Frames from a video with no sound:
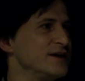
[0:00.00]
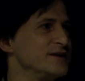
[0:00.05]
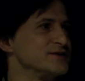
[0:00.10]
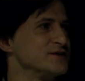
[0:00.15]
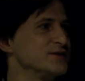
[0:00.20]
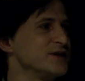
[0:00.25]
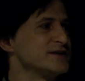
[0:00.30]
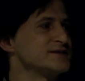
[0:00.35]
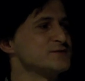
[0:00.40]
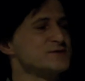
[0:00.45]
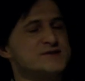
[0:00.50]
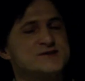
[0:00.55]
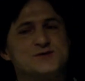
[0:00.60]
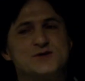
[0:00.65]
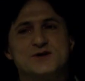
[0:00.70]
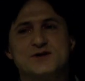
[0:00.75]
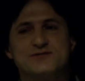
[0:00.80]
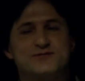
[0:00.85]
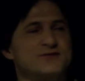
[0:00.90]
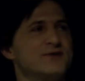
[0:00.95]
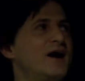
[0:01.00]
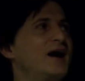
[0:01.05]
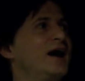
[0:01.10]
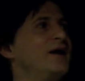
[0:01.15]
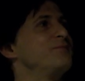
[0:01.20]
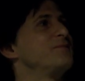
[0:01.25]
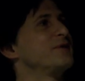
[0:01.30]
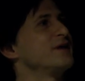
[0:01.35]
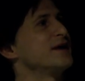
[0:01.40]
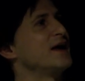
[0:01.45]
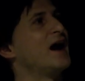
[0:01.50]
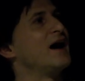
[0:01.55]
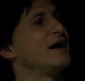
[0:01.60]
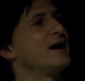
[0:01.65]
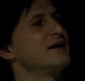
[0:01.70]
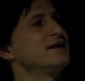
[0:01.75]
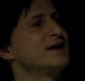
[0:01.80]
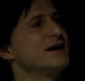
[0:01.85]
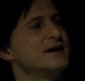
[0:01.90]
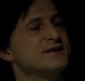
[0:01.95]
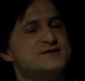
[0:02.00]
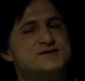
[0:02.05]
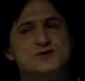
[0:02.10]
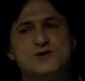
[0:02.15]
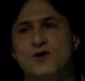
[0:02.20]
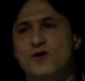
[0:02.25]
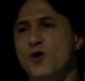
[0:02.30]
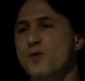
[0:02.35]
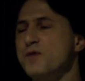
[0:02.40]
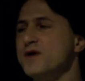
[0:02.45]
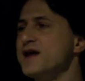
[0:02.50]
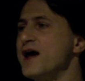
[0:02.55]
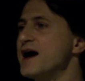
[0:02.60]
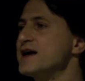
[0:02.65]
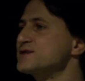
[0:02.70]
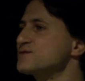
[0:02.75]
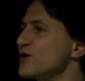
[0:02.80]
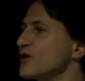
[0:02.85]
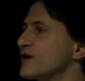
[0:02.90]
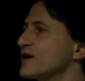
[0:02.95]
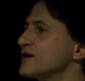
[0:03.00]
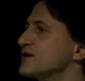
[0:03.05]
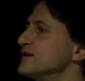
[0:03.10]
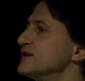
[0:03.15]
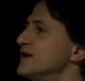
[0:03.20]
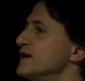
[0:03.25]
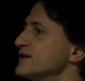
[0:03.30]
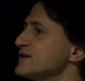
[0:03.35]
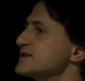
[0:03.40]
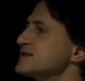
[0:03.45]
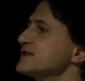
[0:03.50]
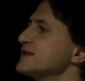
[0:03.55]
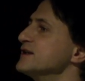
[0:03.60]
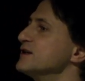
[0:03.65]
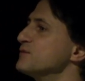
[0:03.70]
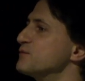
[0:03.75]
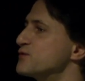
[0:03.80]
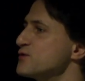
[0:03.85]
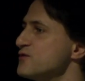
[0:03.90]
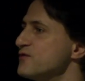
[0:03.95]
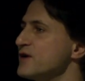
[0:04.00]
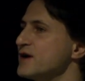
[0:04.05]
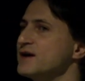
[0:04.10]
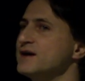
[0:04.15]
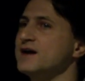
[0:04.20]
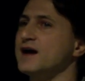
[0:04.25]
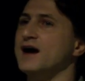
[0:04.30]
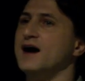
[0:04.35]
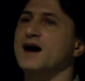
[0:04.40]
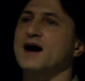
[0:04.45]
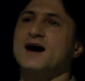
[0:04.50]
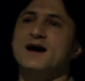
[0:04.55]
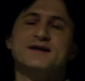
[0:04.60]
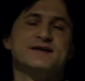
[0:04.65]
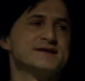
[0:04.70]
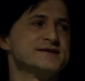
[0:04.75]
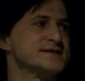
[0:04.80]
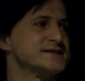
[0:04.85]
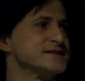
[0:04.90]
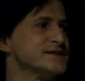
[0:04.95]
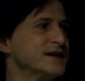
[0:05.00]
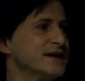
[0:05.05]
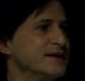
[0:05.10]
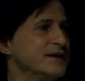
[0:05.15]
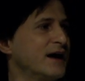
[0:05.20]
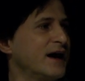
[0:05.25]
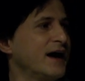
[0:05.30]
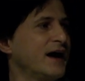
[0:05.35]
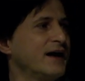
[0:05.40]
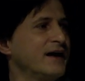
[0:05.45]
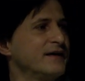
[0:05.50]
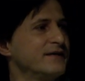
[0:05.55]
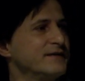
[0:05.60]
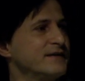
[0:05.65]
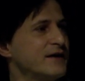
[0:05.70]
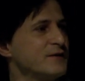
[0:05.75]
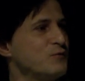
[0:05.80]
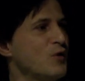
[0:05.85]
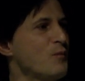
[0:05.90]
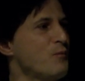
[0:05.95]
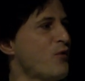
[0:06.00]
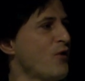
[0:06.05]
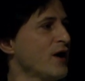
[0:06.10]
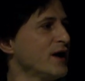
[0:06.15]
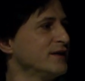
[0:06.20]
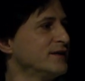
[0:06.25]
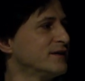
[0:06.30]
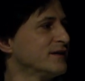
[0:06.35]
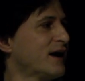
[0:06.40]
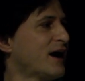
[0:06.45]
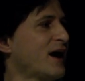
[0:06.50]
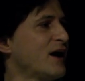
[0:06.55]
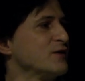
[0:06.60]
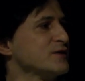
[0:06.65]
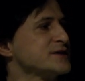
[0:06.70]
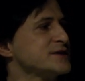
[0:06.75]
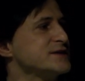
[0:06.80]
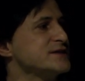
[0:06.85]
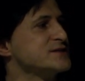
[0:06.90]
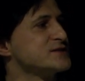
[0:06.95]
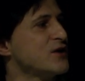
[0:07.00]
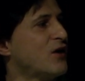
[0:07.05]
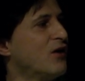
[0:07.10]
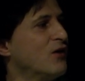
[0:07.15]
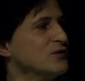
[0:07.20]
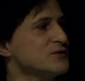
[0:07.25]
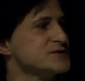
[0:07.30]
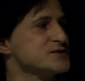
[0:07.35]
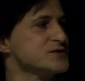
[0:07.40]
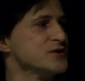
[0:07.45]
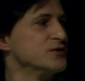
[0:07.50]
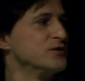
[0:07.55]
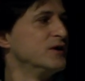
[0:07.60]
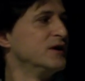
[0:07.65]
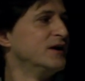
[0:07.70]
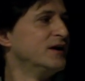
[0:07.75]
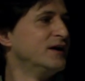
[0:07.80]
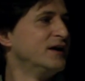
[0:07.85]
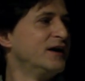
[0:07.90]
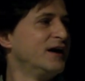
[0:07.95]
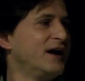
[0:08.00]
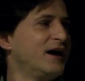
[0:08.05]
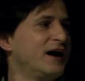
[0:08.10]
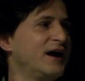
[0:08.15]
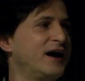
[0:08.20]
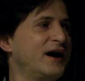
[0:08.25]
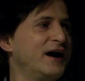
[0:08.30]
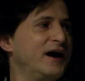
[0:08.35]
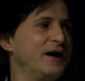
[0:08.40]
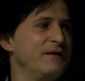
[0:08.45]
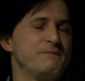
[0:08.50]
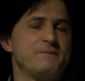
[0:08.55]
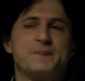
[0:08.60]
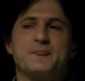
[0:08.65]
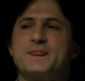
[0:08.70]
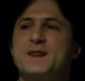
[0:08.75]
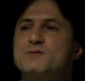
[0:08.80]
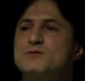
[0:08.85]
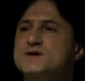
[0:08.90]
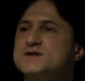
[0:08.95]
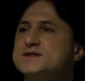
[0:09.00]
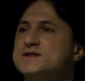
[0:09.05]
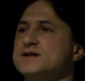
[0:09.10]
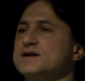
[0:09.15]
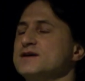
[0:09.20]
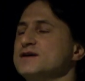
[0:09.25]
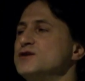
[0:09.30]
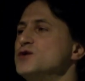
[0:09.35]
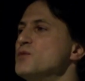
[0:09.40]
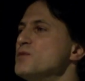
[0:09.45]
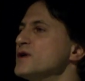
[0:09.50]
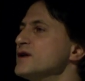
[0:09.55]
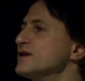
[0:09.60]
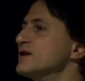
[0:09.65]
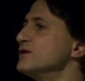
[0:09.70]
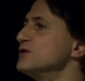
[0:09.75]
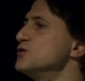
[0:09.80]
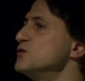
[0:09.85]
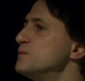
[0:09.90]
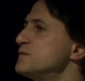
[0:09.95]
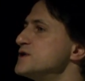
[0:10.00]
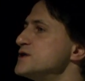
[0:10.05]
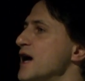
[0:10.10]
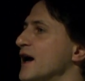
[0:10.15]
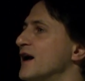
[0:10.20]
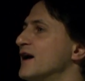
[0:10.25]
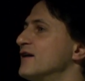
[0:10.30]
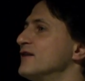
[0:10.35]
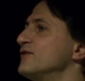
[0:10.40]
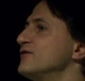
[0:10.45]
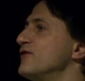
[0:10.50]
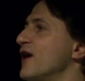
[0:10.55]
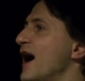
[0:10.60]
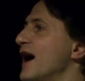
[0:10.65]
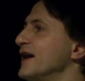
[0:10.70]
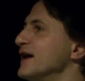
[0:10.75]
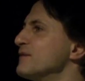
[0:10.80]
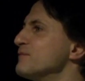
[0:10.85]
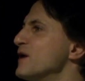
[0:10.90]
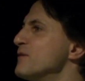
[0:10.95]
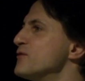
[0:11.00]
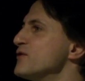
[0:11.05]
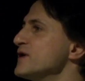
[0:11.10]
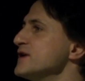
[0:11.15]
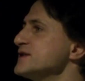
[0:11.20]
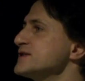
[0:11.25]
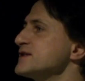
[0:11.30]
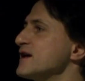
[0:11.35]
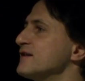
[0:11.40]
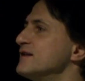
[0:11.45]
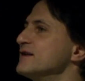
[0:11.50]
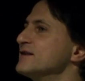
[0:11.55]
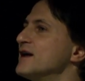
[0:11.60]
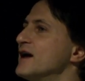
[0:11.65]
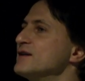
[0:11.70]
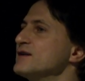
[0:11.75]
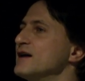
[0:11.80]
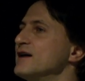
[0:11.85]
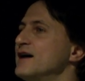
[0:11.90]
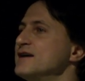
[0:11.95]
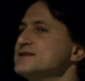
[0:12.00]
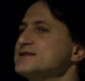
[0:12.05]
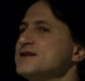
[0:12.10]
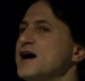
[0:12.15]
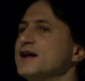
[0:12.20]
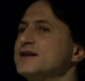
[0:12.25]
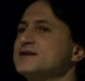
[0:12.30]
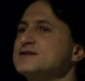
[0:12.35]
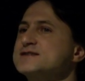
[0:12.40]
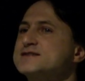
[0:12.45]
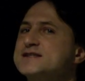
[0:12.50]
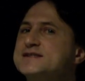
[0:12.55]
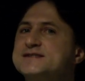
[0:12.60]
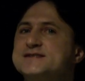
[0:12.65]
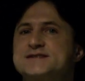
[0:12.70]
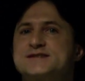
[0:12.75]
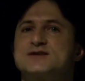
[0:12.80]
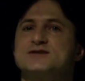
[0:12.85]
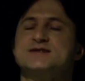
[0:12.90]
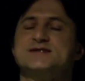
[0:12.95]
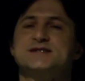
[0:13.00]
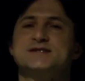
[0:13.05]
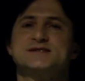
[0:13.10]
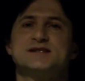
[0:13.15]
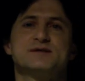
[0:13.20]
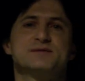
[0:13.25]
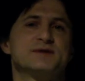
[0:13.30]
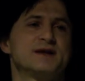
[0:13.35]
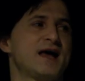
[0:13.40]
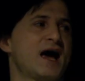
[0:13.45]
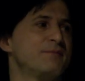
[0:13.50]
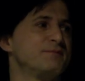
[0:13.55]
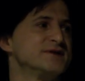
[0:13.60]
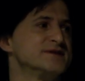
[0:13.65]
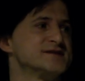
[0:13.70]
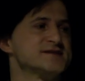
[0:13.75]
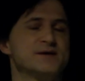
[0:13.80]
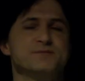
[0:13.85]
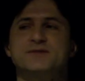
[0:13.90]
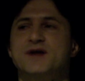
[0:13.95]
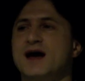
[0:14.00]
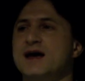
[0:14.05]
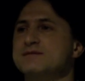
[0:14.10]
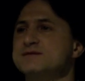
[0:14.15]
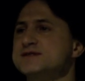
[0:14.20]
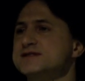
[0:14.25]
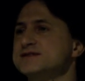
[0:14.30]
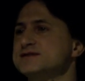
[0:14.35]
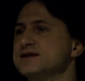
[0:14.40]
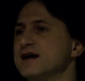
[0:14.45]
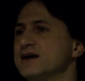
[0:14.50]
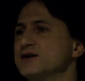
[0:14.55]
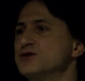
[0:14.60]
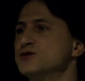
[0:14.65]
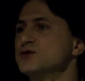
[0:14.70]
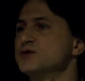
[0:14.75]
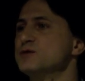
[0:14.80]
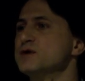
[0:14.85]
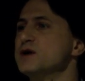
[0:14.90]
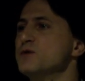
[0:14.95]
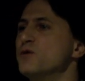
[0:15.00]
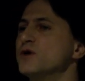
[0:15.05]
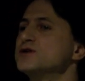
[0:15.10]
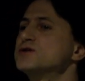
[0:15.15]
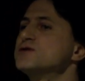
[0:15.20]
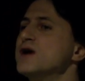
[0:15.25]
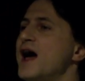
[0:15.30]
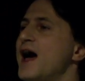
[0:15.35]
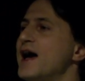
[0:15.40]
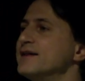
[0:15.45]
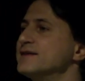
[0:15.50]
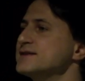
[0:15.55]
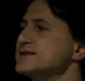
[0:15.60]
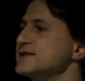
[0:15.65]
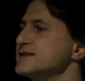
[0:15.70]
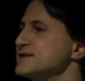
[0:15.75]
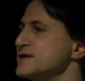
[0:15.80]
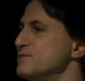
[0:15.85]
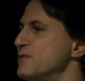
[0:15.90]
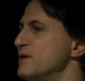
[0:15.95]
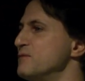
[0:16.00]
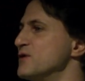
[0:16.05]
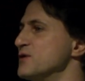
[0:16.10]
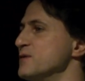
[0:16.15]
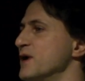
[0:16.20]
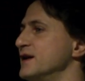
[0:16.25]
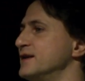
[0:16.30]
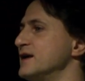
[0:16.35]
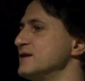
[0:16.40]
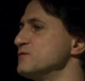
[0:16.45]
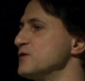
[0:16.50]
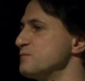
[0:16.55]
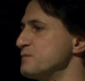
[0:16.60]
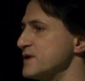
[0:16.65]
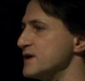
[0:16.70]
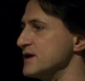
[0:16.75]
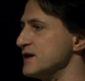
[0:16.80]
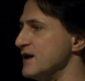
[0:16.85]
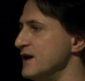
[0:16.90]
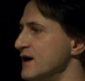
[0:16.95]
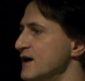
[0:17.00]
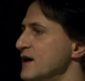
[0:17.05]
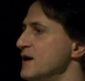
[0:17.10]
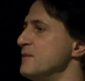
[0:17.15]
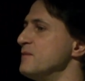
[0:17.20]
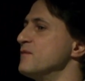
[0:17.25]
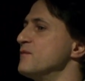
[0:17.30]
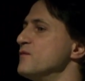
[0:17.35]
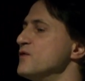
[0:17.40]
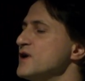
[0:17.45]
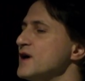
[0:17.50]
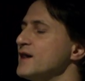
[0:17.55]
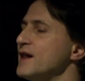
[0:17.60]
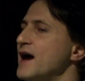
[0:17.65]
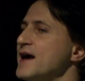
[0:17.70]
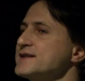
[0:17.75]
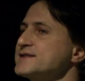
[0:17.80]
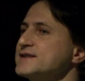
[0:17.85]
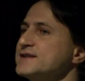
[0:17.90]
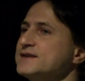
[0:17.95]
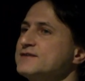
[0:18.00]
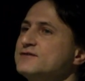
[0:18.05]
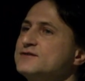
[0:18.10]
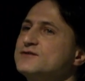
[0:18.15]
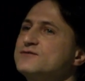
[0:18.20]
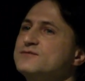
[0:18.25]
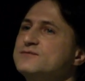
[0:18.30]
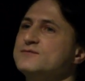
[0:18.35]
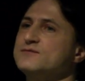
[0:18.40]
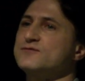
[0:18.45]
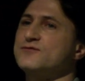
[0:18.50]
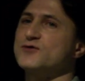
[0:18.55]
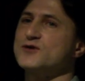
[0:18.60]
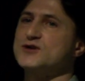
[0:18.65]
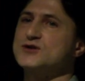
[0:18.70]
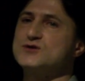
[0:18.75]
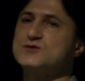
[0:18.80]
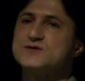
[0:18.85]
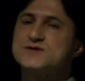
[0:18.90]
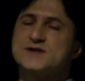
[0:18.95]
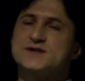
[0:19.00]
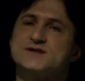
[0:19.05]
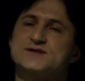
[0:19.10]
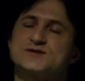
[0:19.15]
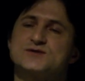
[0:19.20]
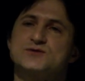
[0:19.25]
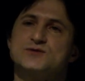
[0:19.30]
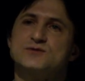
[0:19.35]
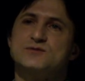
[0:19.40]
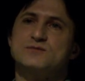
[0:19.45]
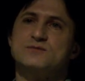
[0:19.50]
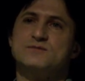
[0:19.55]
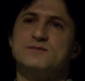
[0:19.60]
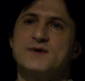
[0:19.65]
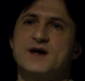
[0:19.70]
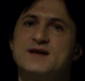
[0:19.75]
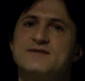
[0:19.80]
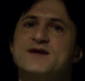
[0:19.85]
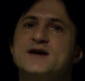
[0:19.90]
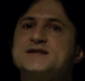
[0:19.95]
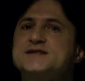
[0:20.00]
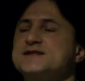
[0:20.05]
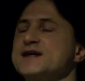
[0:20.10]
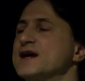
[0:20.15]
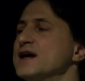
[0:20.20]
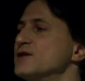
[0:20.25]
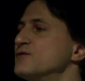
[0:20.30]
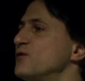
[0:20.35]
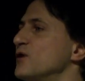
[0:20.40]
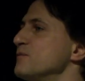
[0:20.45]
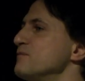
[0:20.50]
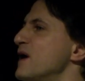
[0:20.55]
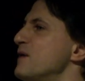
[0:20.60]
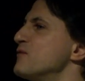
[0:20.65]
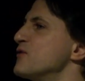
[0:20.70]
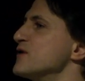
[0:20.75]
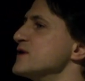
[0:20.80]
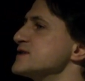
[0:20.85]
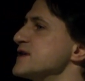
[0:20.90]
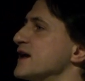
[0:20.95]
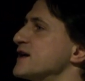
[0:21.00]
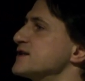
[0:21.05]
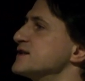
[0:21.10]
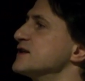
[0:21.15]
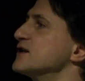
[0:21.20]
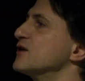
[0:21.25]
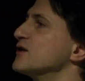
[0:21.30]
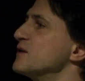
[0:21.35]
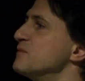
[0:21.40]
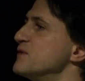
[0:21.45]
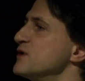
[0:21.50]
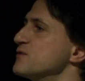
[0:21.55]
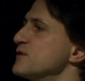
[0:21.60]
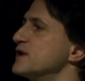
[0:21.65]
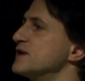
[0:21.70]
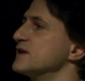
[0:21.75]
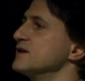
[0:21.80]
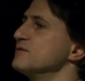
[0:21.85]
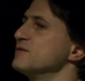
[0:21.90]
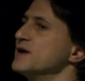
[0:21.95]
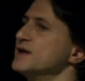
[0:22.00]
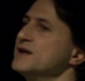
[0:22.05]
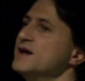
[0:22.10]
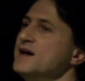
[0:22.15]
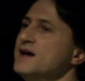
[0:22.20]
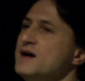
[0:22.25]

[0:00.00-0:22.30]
So this was sort of, and then so OpenAI is working continuously in improving this. And at one point, I actually saw also there was a human in the loop check for adding memories. I think that is not consistent. It happens sometimes. Like, do you really want to add this as a memory, right? That would be realizing for the user to investigate what memory is actually going to be written, right?